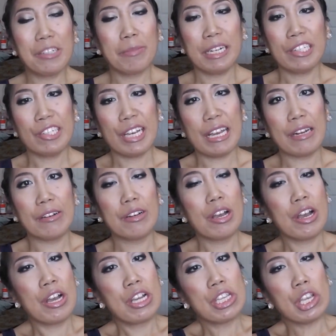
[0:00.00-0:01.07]
to my channel
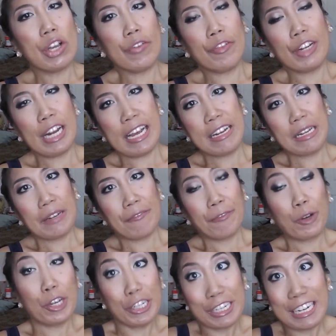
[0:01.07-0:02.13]
so for, today,
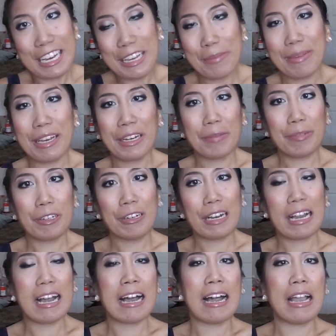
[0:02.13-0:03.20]
for today's makeup look
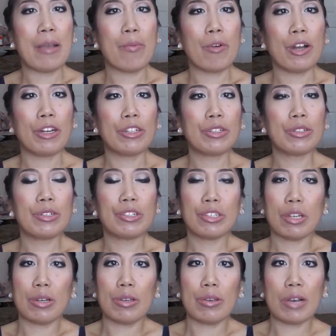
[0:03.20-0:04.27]
I wanted to
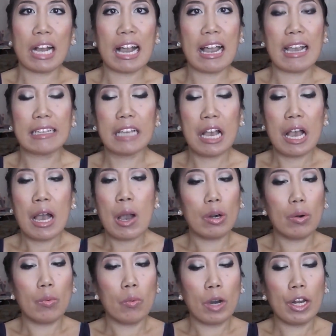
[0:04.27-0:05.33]
show you guys
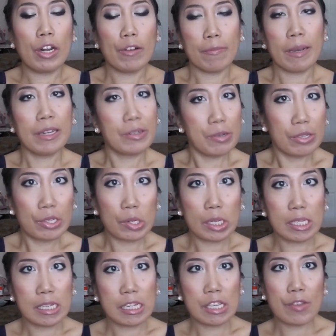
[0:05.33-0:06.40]
one of my two
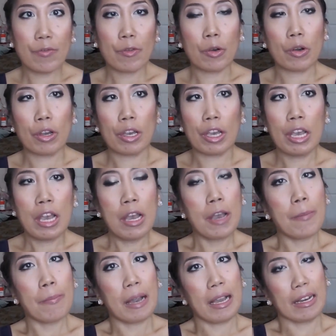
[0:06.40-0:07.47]
choices for
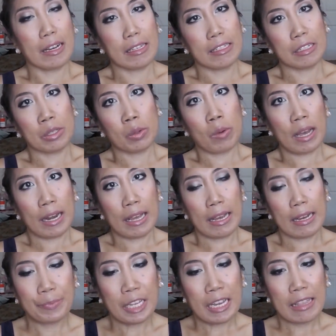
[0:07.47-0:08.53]
my cousin's wedding
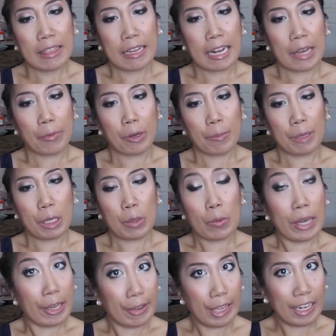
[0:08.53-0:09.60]
that I will be
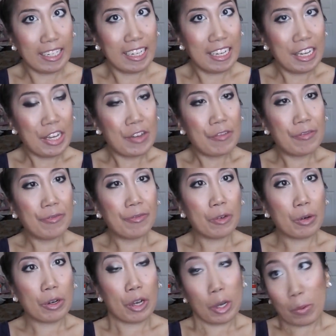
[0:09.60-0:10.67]
wearing
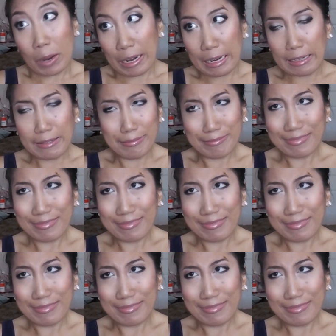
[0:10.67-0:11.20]
for her wedding